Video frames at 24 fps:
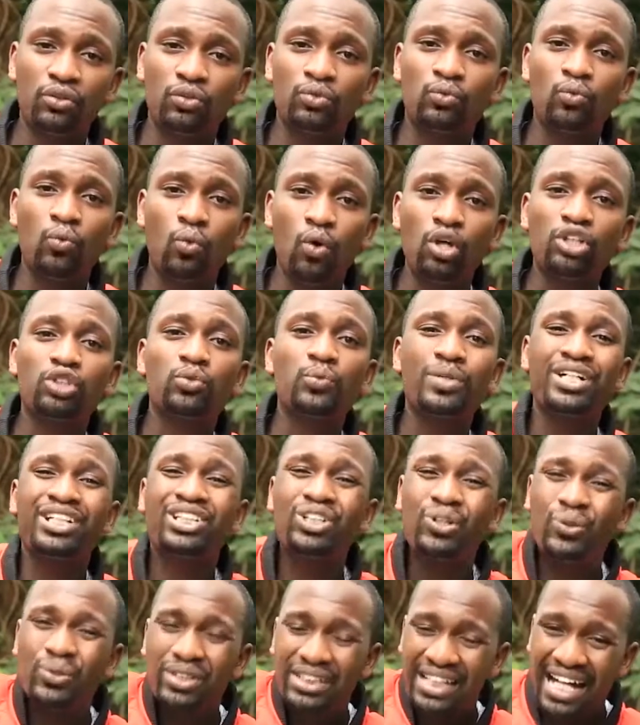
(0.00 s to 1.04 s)
on what we
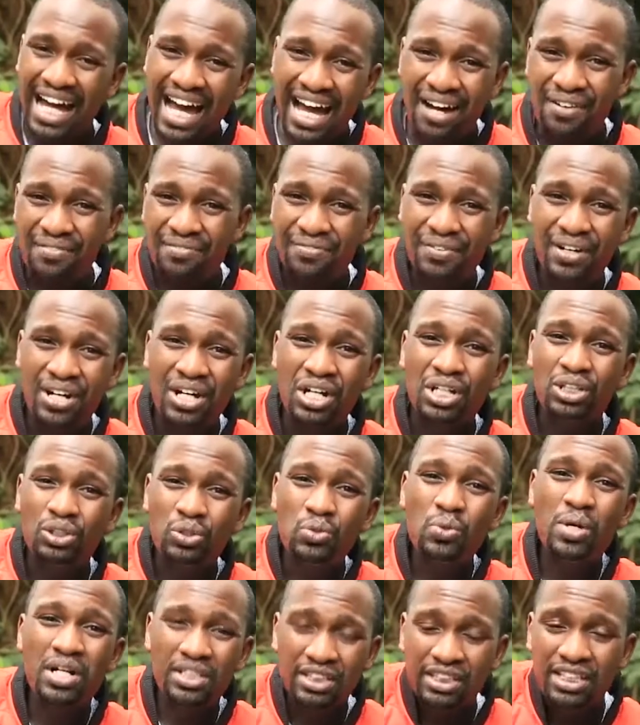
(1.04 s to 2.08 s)
don't have
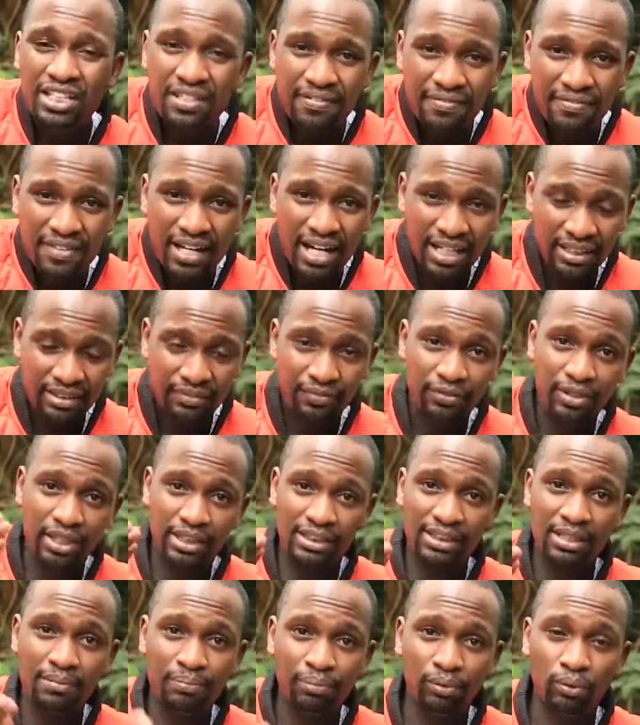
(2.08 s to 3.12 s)
to achieve that. For
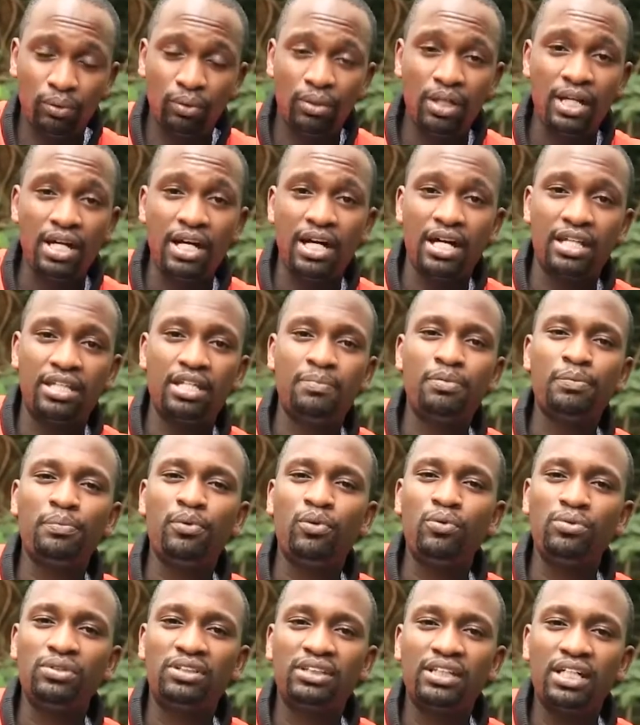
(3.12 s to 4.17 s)
example, there are
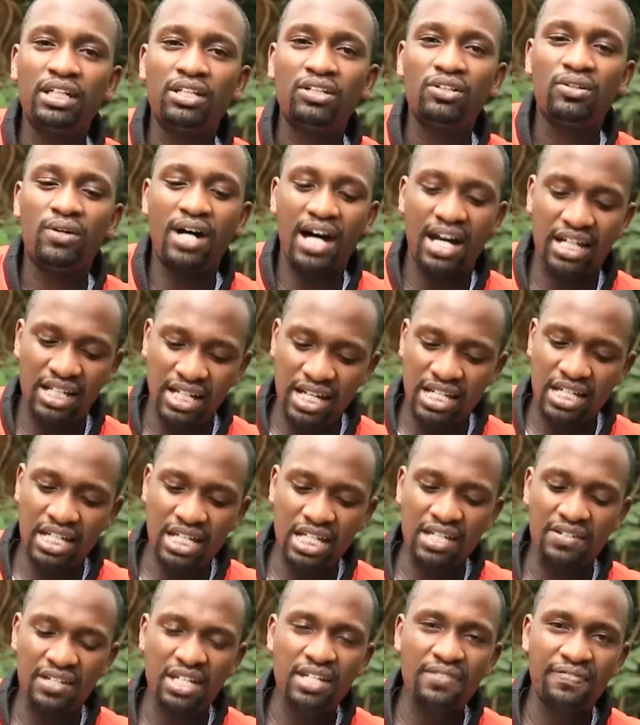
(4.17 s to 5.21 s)
people who would say, you know,
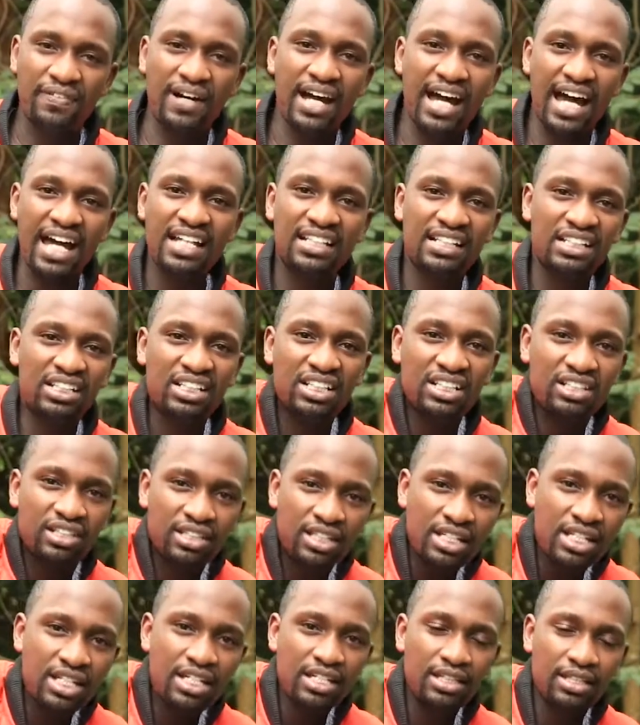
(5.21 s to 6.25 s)
if I had a
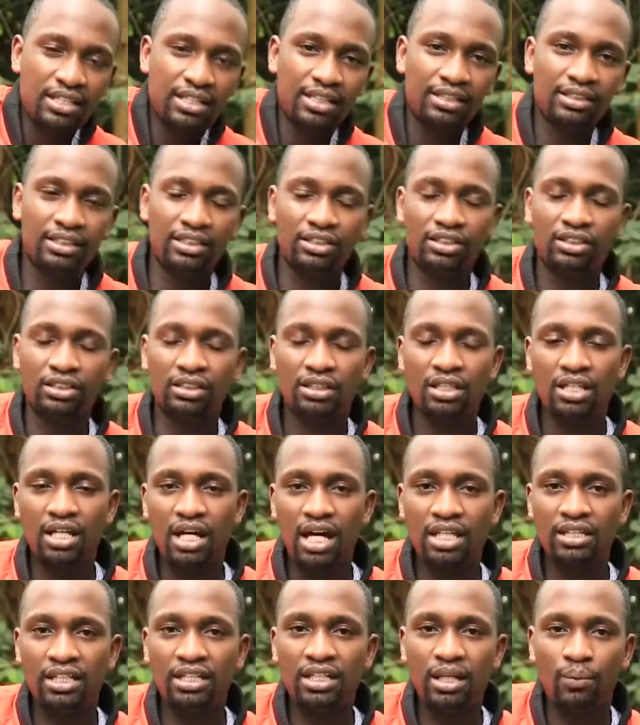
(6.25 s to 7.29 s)
degree, this is,
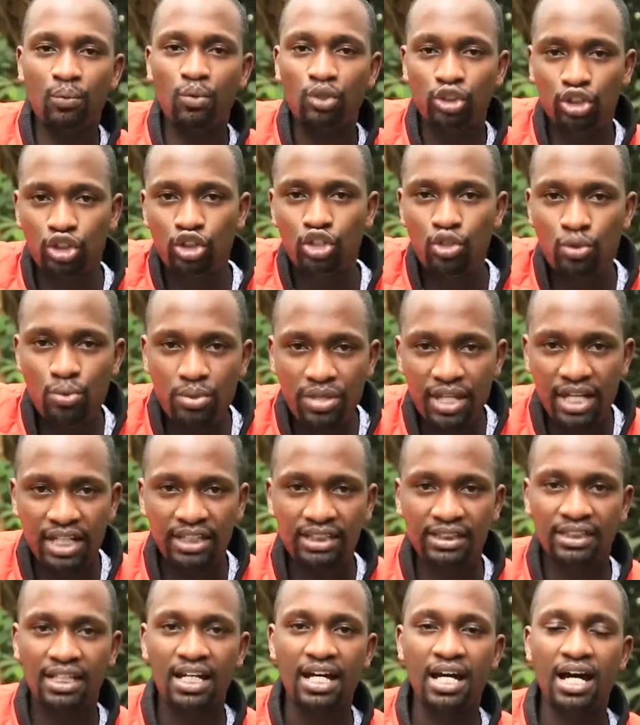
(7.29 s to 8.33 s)
then I would do
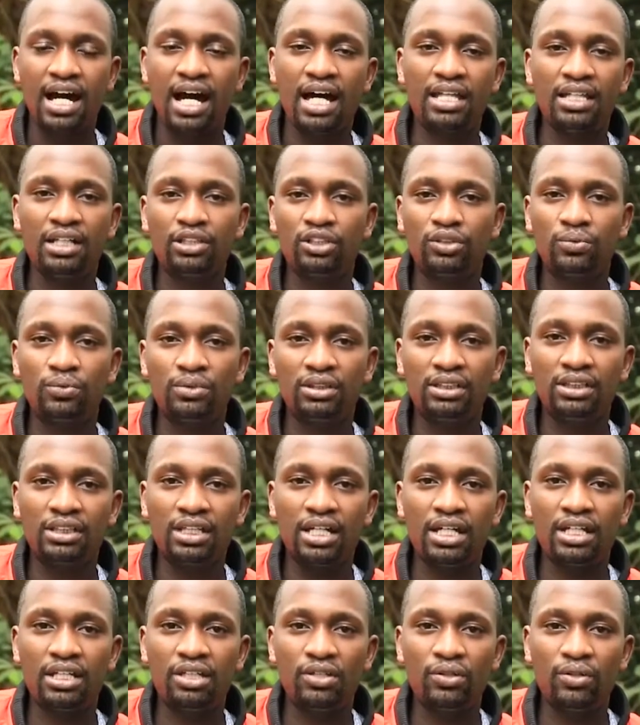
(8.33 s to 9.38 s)
this. Others would
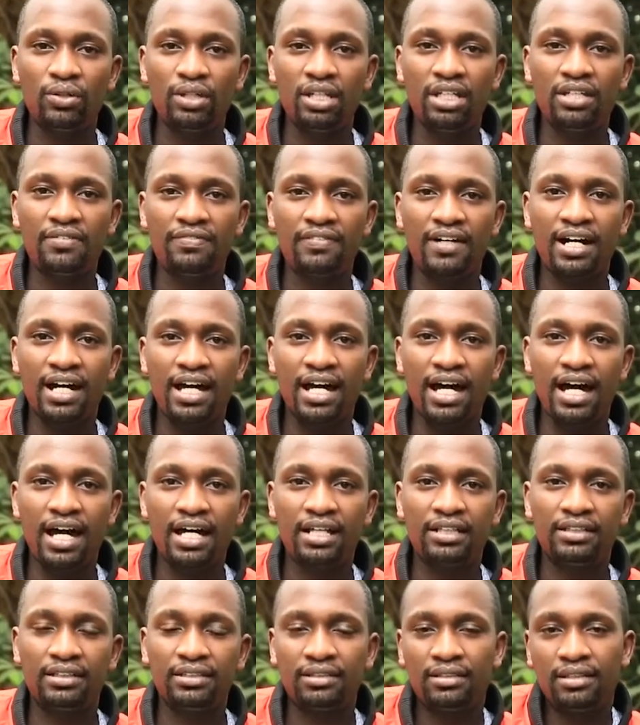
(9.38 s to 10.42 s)
say, you know, if I
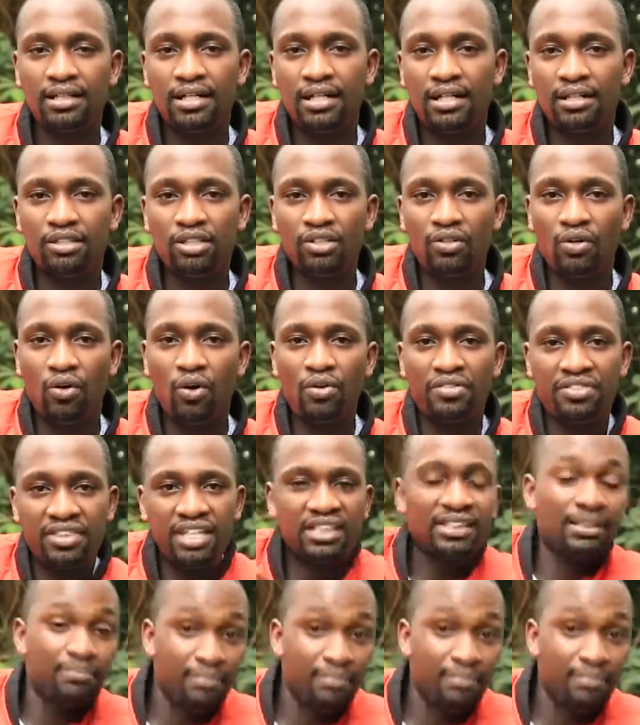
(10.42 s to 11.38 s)
had, you know, this